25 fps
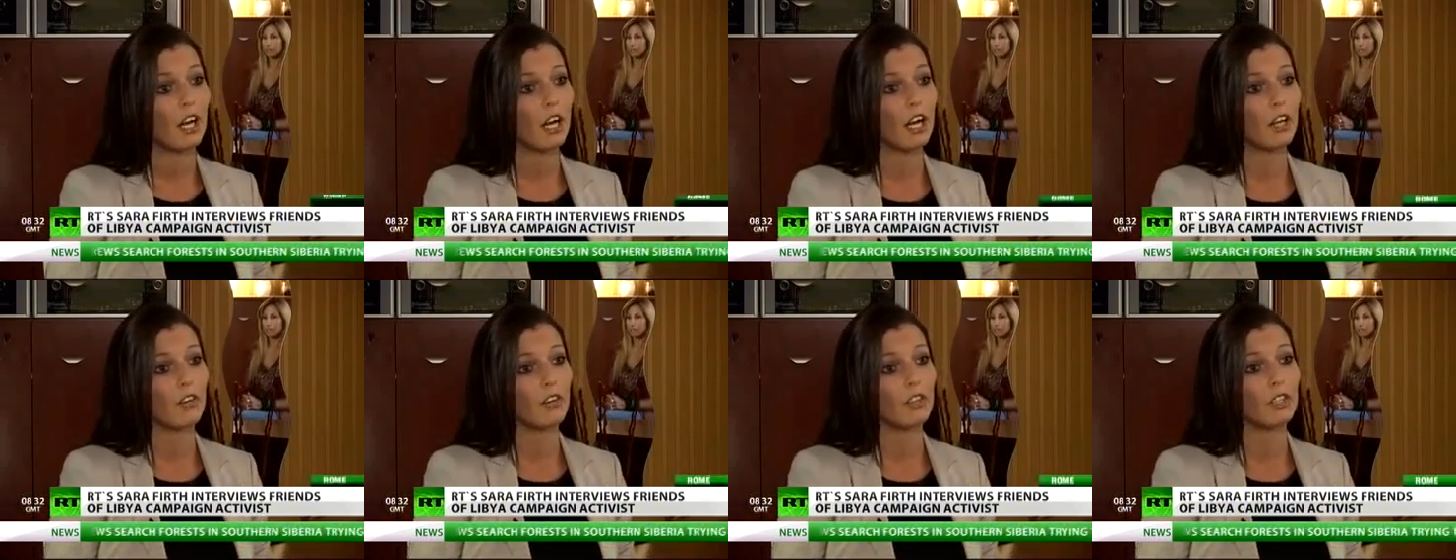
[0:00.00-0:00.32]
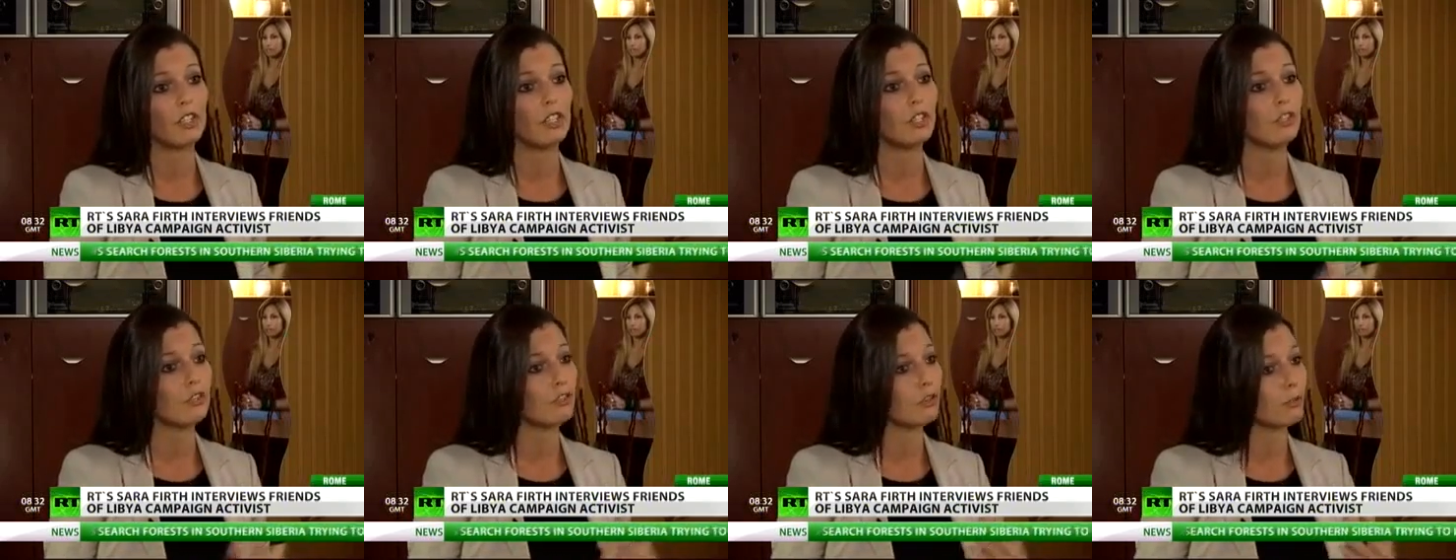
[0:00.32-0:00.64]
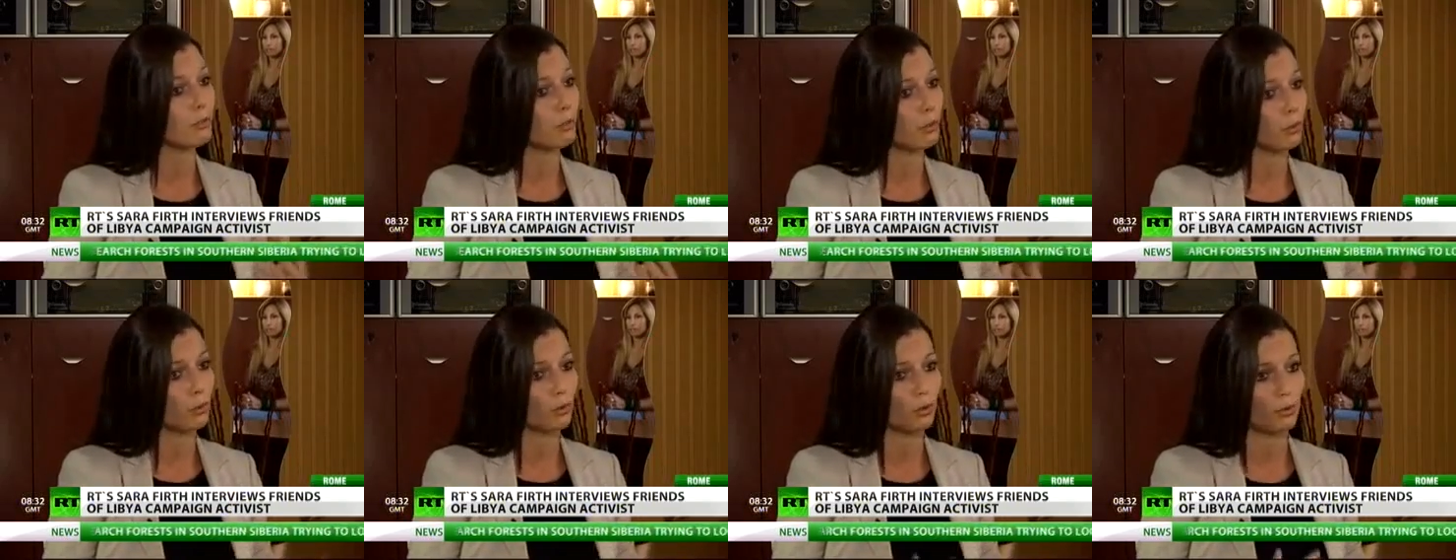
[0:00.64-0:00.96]
the news
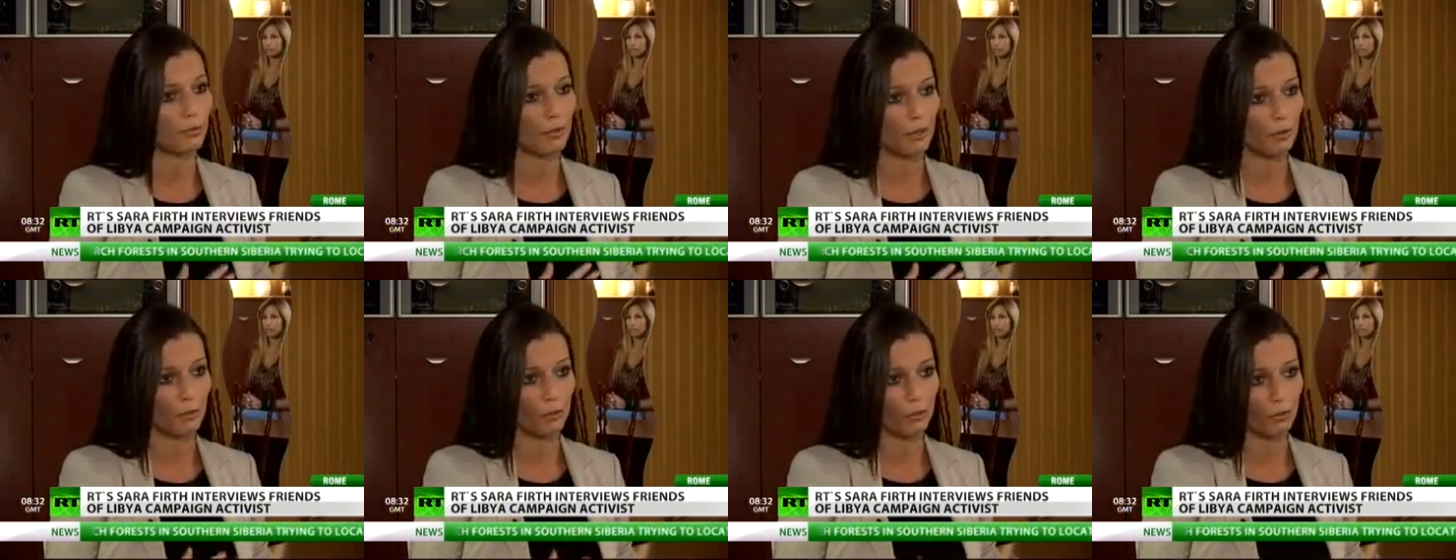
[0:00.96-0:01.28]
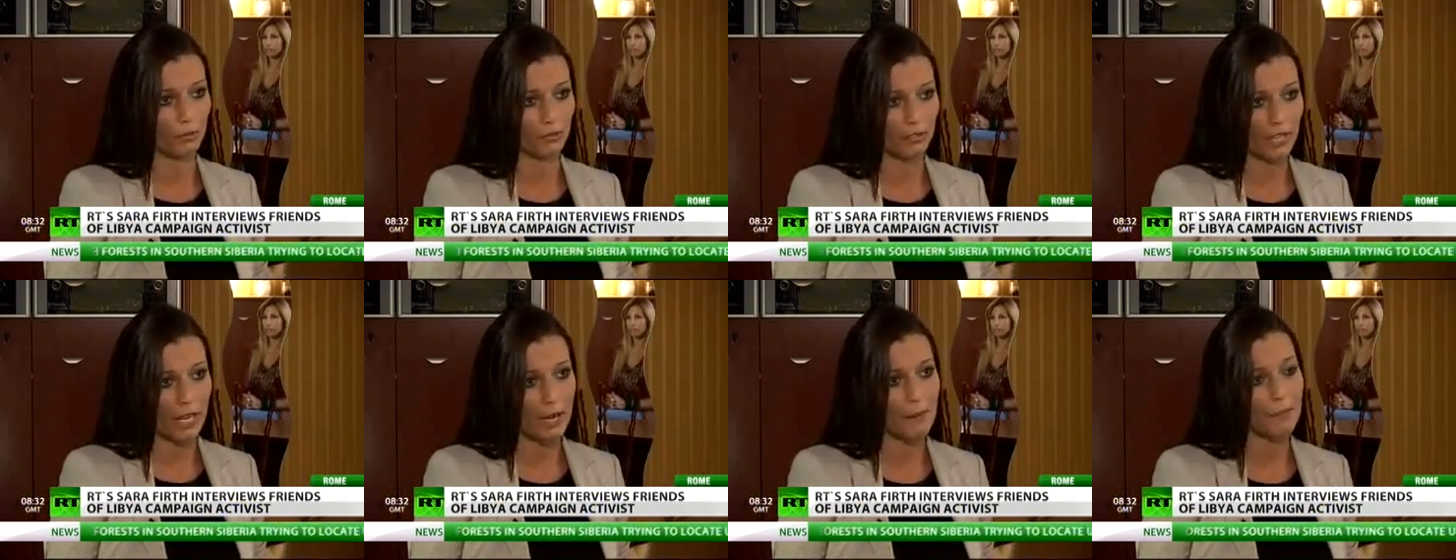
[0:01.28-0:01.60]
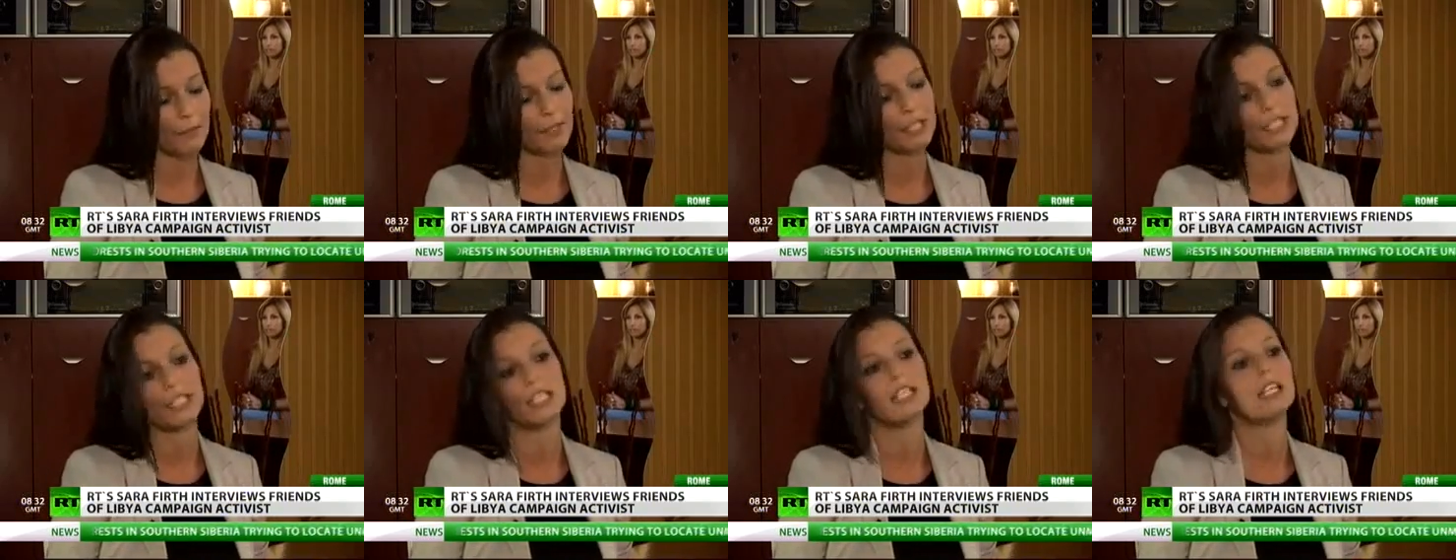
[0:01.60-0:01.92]
reports about what was
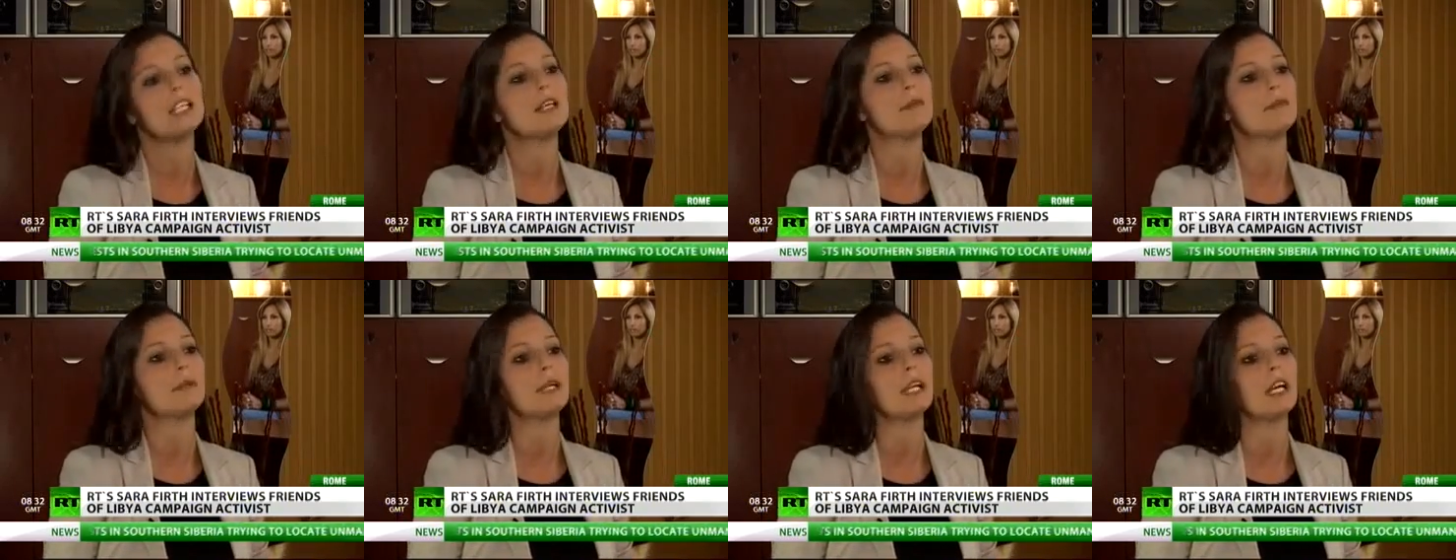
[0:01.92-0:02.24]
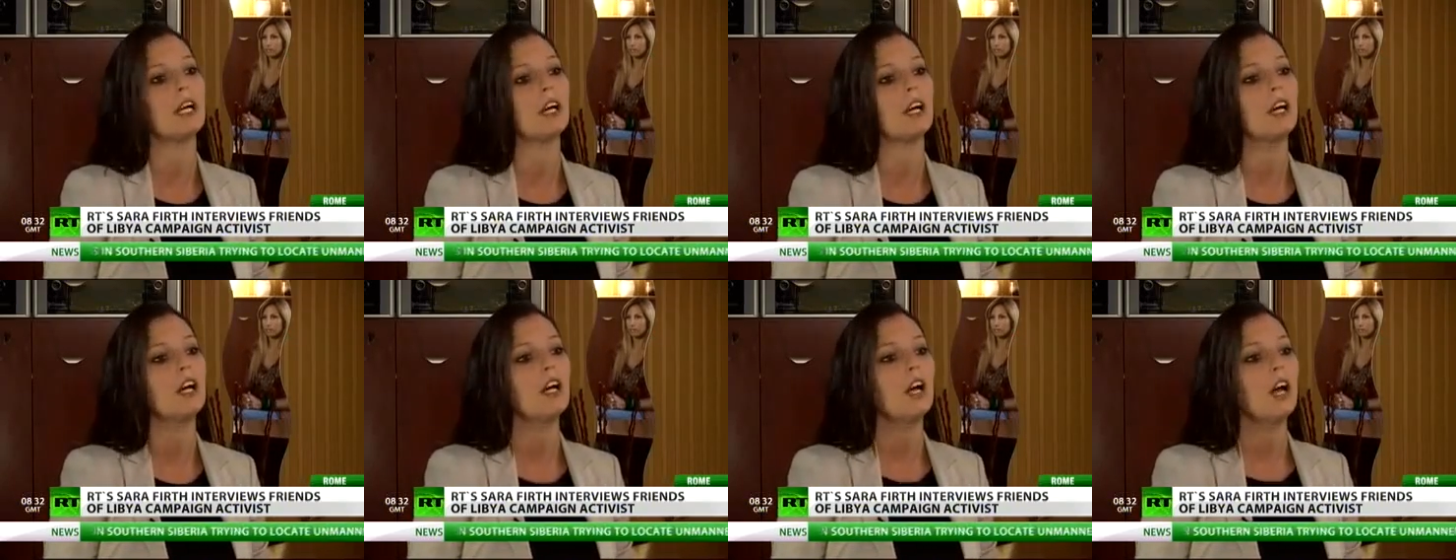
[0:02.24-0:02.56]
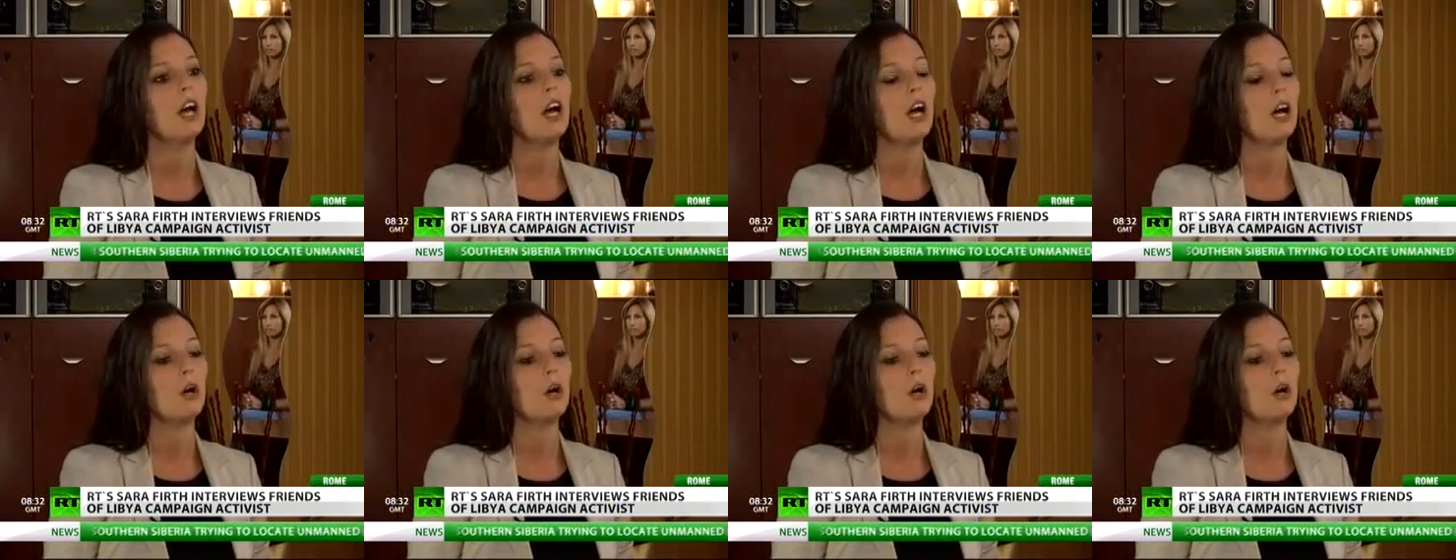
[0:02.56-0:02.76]
happening in Libya